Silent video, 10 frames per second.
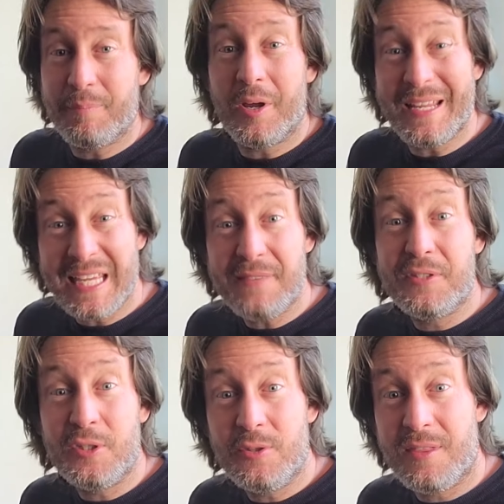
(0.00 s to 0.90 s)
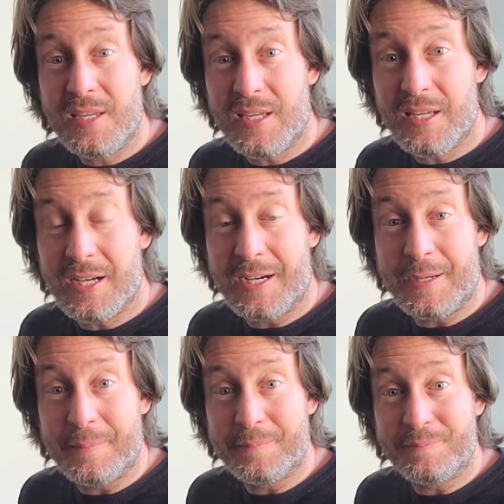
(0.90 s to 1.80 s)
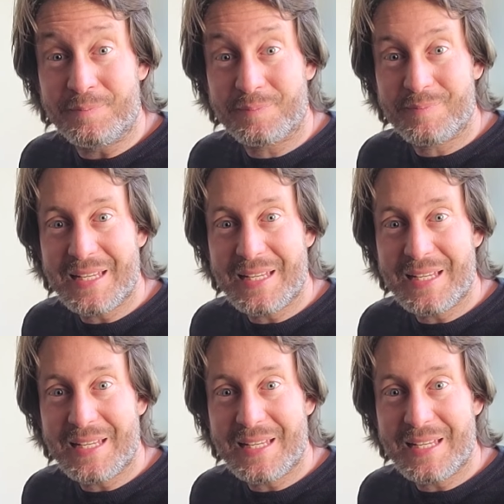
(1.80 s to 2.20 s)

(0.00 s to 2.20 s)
but it gives you the